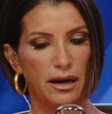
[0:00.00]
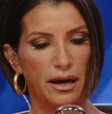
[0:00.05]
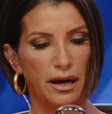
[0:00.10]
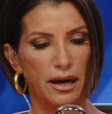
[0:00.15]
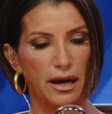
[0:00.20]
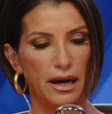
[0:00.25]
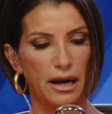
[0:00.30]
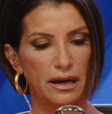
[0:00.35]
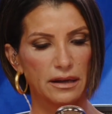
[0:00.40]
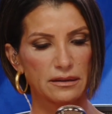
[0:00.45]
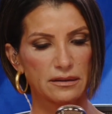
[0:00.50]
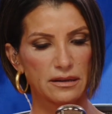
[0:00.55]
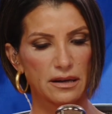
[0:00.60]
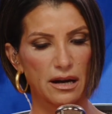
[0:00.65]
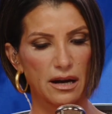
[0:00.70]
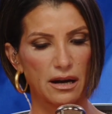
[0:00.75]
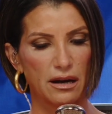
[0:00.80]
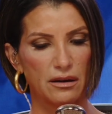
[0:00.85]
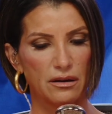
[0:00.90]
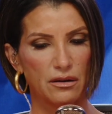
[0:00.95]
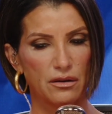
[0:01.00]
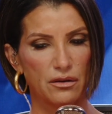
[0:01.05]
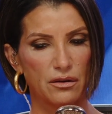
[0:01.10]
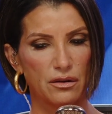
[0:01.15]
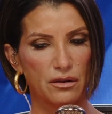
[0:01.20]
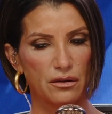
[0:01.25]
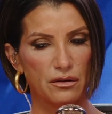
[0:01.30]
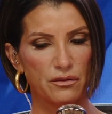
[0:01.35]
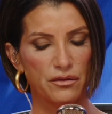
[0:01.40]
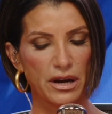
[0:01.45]
And
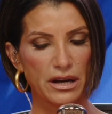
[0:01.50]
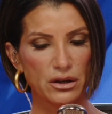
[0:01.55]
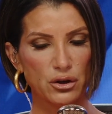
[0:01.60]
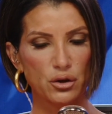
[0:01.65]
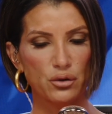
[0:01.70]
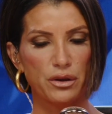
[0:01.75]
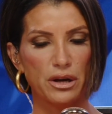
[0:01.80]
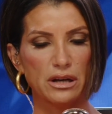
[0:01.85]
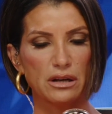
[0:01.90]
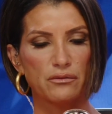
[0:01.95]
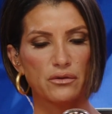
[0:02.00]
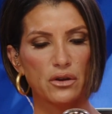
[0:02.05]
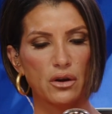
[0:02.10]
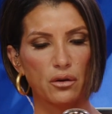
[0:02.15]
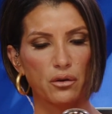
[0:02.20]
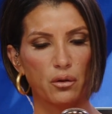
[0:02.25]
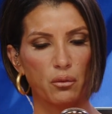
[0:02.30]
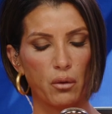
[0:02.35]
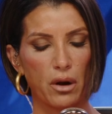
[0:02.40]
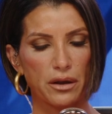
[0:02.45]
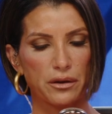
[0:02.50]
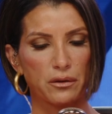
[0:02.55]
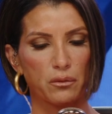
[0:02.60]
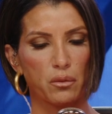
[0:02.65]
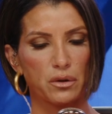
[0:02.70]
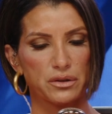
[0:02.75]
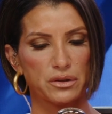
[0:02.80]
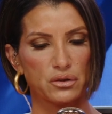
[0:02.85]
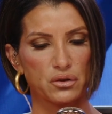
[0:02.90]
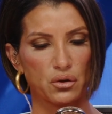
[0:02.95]
they knew that even though the weather
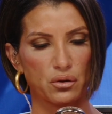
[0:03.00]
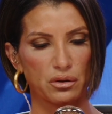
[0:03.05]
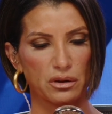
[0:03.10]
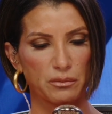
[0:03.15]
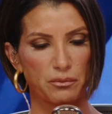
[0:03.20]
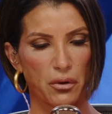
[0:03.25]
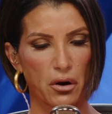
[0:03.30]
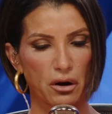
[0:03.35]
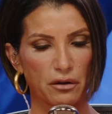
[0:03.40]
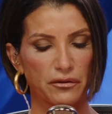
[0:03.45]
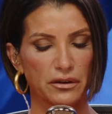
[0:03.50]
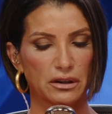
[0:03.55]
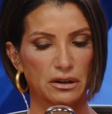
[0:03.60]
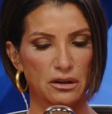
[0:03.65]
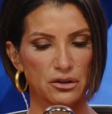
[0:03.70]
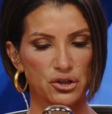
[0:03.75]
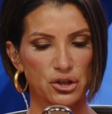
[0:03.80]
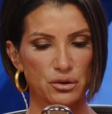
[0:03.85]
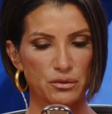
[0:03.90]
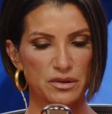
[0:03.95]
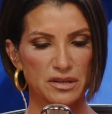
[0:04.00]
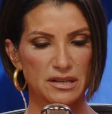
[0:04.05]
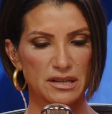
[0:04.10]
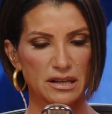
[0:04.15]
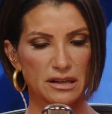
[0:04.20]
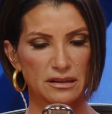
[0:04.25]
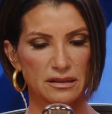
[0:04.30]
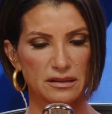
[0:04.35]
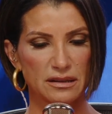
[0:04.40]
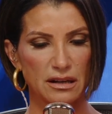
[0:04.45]
wasn't totally perfect on June
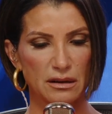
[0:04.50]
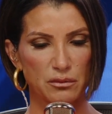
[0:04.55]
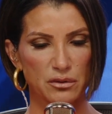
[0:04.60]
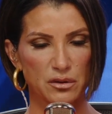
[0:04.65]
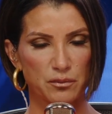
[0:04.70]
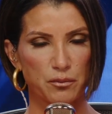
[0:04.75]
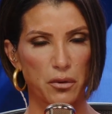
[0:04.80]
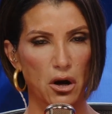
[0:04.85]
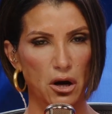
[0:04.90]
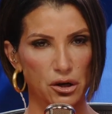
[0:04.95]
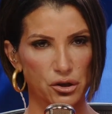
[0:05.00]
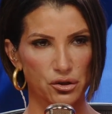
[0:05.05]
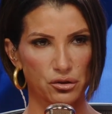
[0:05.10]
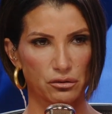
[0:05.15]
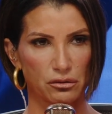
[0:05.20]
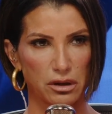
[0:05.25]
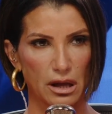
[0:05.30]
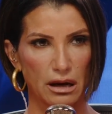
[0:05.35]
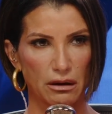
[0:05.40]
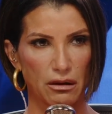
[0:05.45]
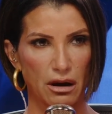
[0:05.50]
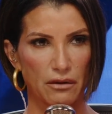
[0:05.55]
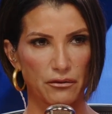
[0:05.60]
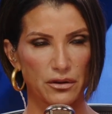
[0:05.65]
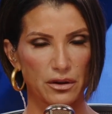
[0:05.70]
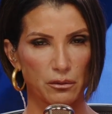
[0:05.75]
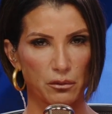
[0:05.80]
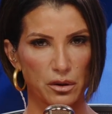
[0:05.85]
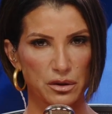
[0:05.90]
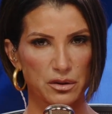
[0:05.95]
6th, it was partial cloud cover.
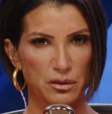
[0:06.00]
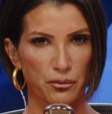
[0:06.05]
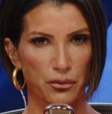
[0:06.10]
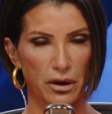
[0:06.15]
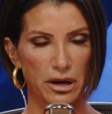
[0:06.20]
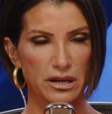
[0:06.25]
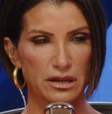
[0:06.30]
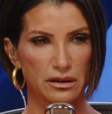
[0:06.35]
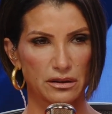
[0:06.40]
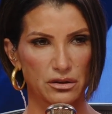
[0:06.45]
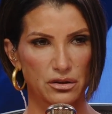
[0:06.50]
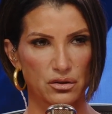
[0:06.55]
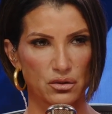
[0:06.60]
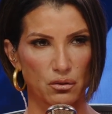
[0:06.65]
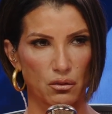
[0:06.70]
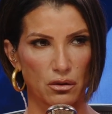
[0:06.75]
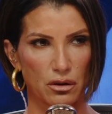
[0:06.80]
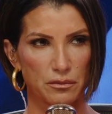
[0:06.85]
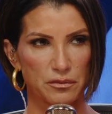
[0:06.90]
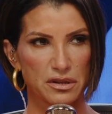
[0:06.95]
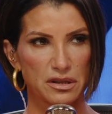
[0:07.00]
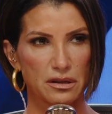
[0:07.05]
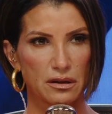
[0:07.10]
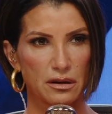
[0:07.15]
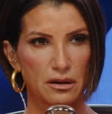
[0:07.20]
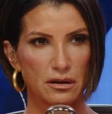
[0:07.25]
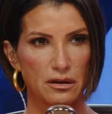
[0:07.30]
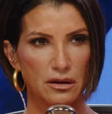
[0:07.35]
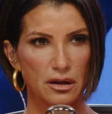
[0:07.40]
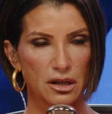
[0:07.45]
There was a break in the storms,
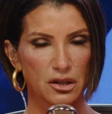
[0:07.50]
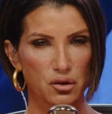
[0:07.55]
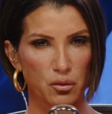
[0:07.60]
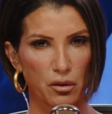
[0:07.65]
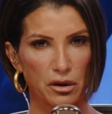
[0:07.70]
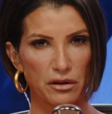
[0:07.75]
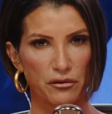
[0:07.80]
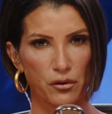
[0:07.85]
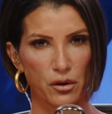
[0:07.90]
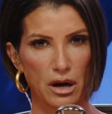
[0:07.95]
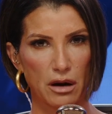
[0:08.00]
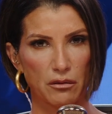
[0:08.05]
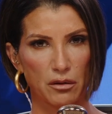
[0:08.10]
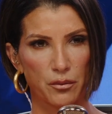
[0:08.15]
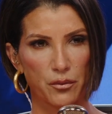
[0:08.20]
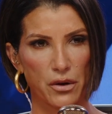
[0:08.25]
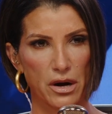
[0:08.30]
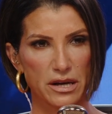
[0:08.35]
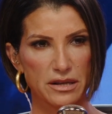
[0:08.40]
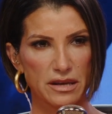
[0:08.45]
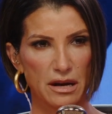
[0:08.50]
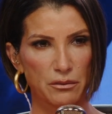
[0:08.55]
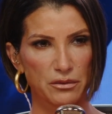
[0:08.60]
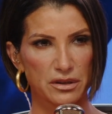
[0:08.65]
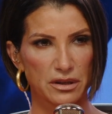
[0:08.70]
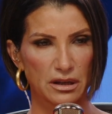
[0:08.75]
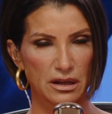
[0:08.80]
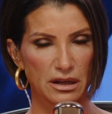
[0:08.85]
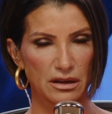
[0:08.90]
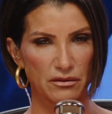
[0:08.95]
a 24-hour break. That was
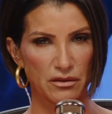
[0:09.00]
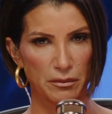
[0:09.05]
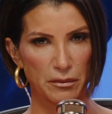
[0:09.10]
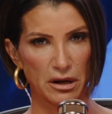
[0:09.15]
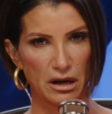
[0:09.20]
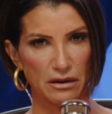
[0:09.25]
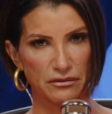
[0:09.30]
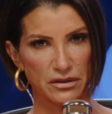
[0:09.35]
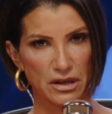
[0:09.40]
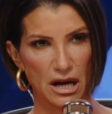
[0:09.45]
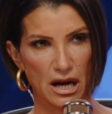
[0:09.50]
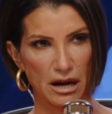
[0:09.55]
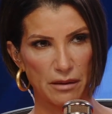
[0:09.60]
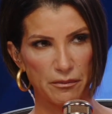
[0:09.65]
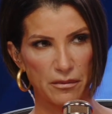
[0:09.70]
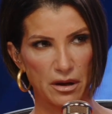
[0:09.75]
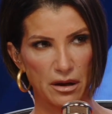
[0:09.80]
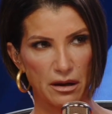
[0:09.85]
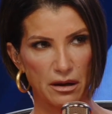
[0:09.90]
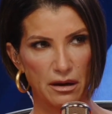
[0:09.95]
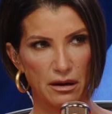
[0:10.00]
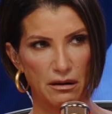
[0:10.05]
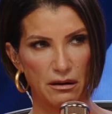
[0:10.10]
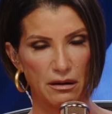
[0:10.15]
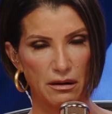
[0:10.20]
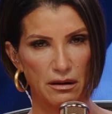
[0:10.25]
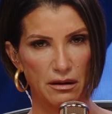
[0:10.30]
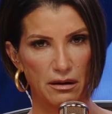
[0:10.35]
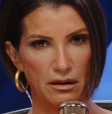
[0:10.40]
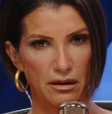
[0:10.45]
going to give them enough time.
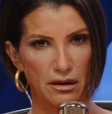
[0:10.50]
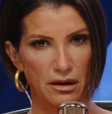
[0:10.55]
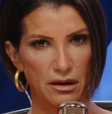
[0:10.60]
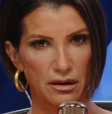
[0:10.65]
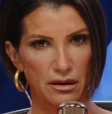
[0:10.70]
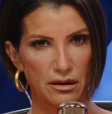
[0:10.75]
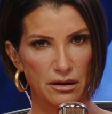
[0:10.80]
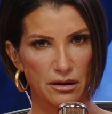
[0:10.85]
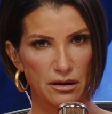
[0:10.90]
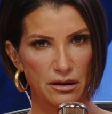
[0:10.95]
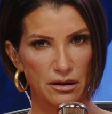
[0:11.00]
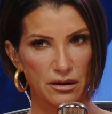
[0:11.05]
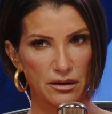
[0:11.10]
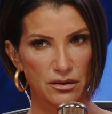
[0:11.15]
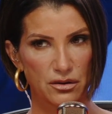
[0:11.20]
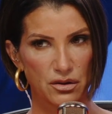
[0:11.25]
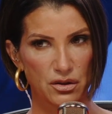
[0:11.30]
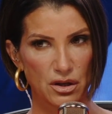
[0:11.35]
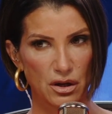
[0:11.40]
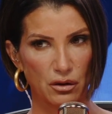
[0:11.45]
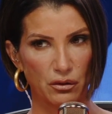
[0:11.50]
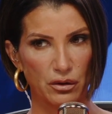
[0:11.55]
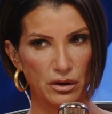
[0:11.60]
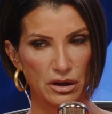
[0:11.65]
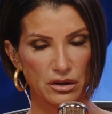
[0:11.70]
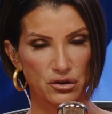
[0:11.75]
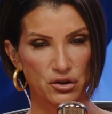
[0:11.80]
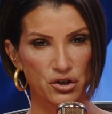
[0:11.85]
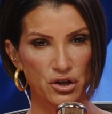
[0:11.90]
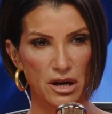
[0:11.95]
So
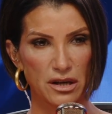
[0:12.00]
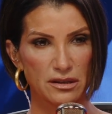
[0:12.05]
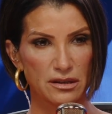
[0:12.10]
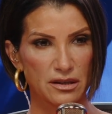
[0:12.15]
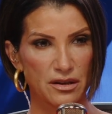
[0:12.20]
just